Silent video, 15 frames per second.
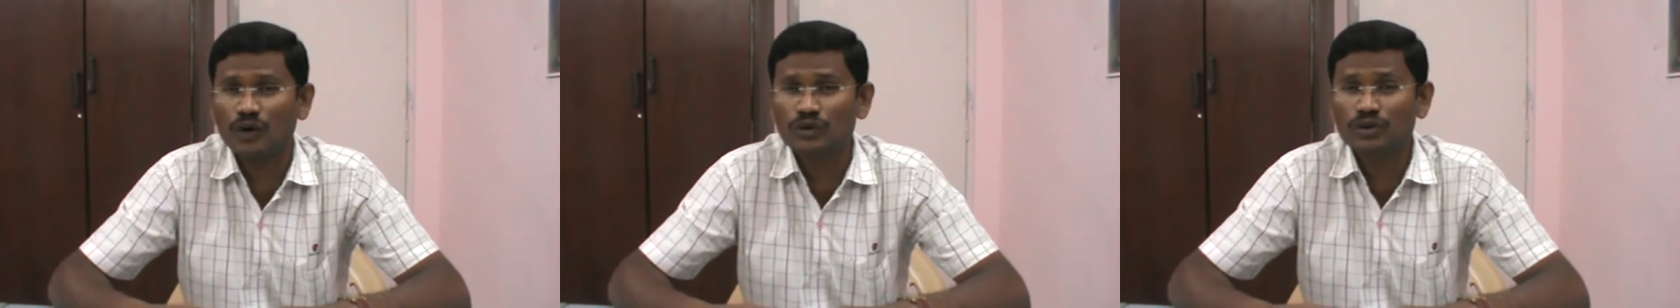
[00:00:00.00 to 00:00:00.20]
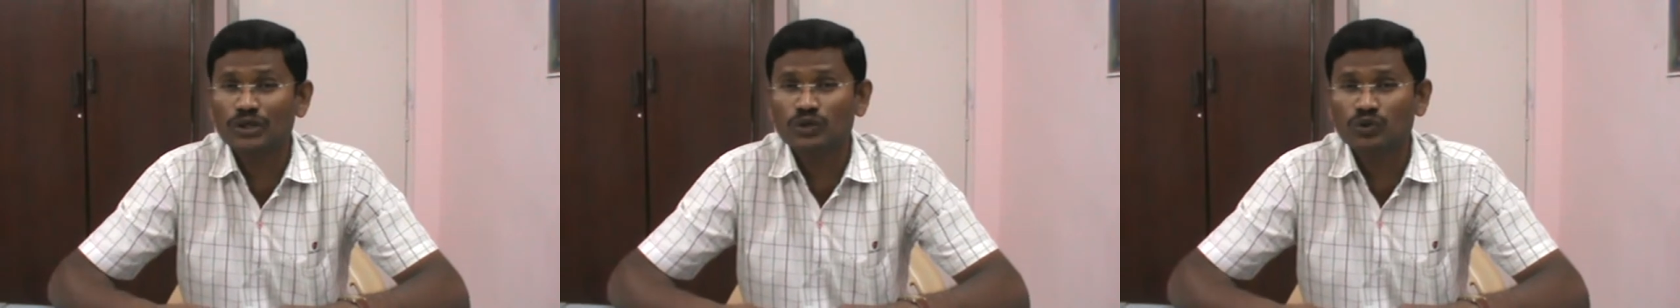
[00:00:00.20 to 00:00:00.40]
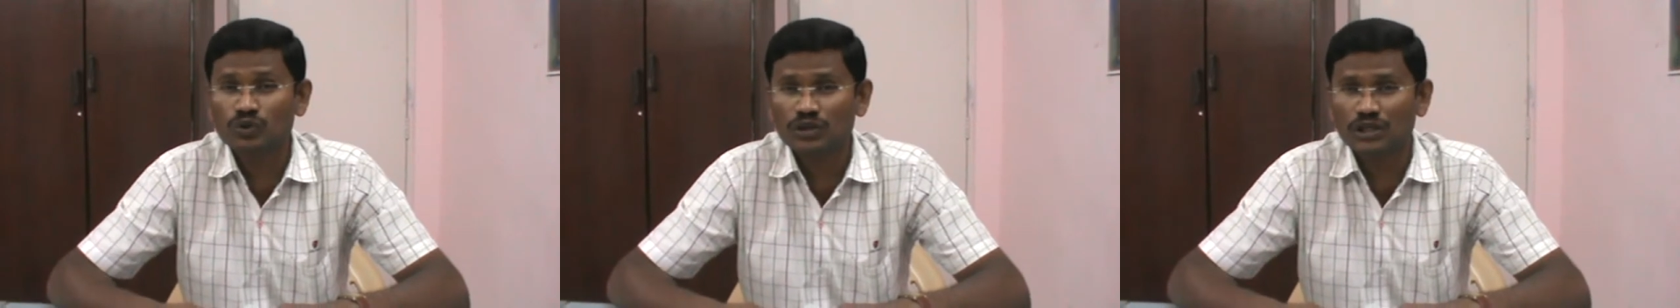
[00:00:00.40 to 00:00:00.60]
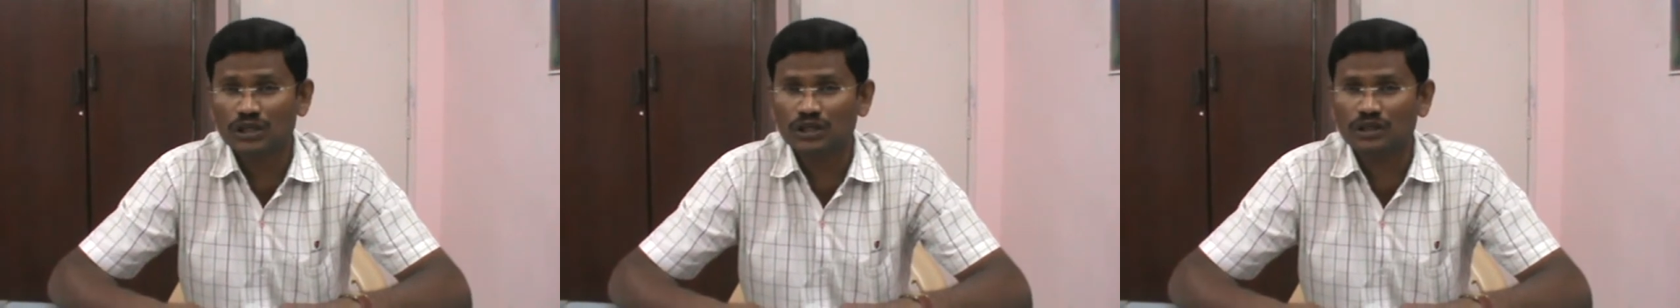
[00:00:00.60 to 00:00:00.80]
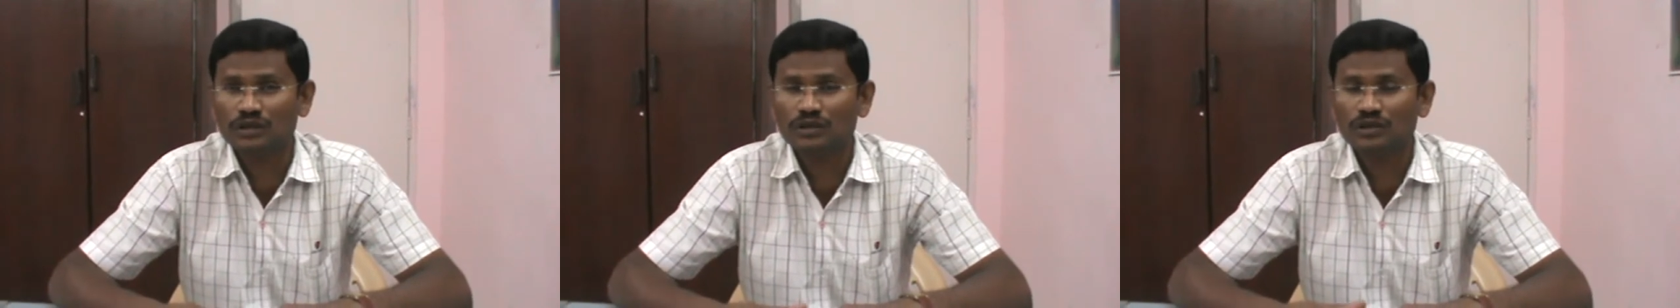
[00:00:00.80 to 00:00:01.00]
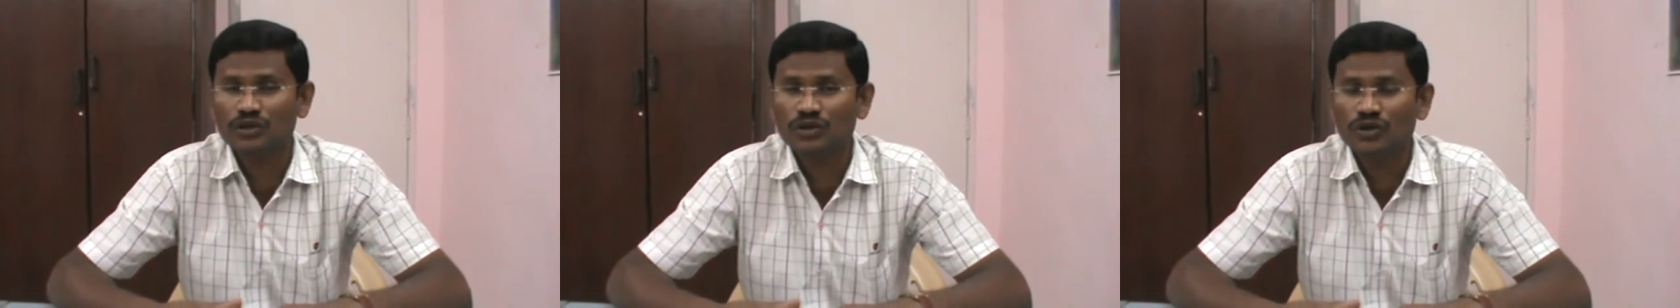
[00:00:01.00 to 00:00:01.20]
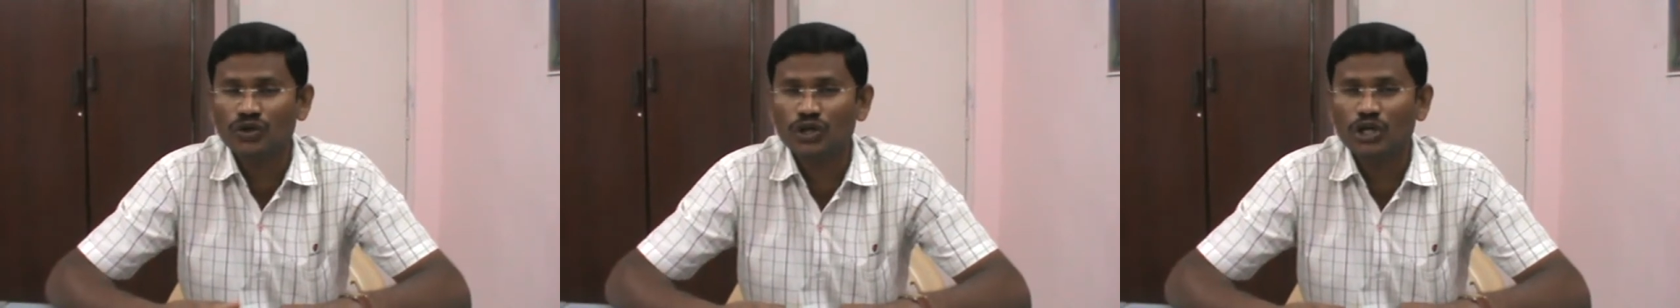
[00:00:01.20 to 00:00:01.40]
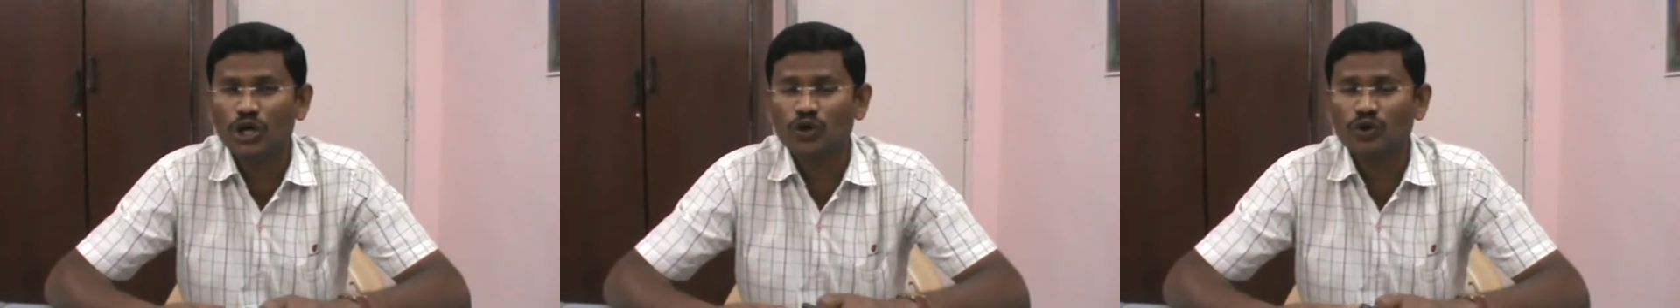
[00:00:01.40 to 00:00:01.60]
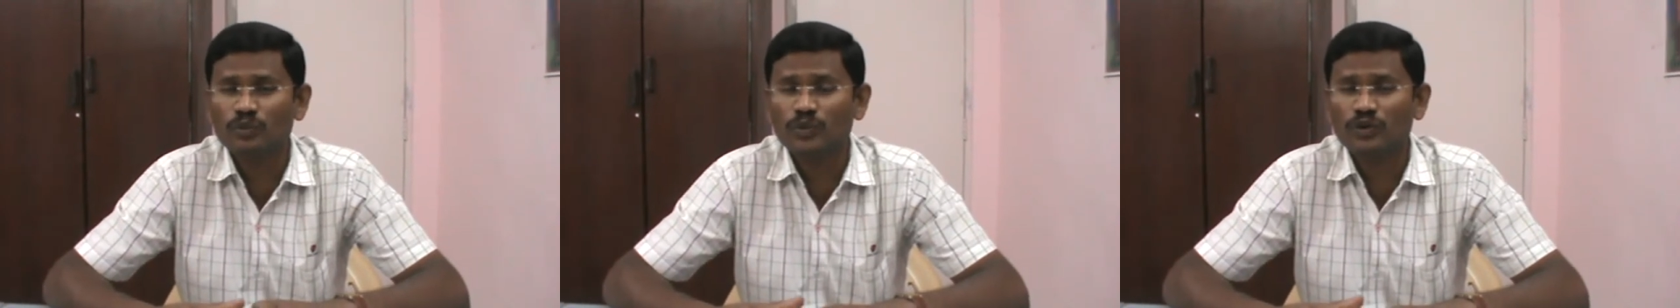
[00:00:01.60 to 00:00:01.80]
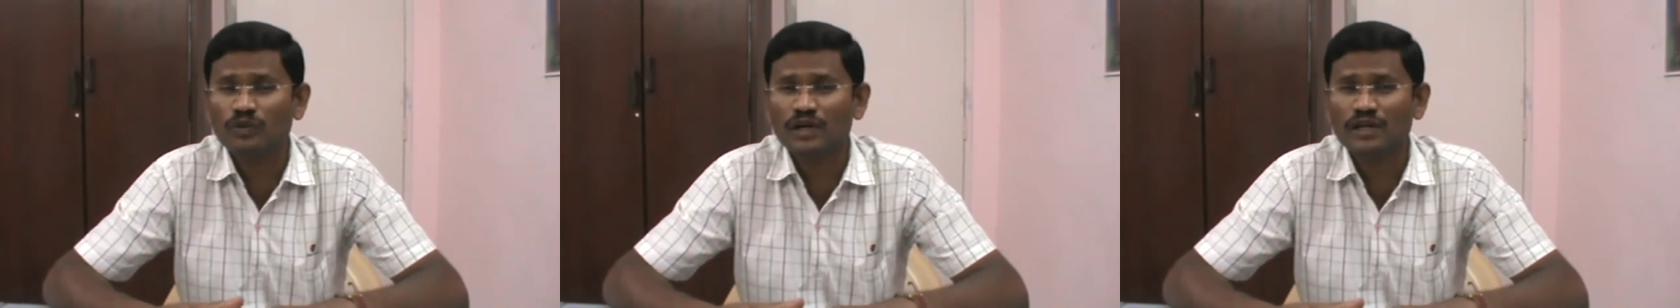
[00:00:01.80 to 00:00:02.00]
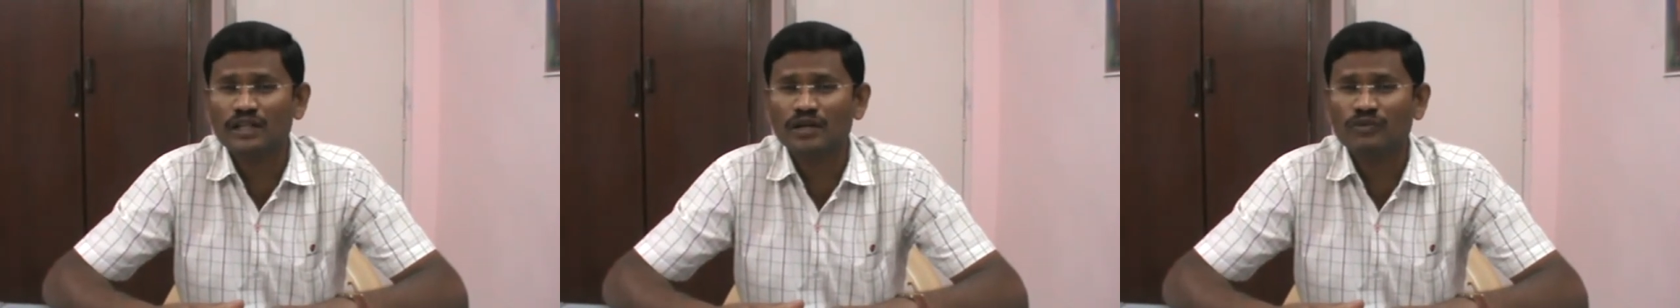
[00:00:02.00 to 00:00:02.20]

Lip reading: How do you do that? You have to provide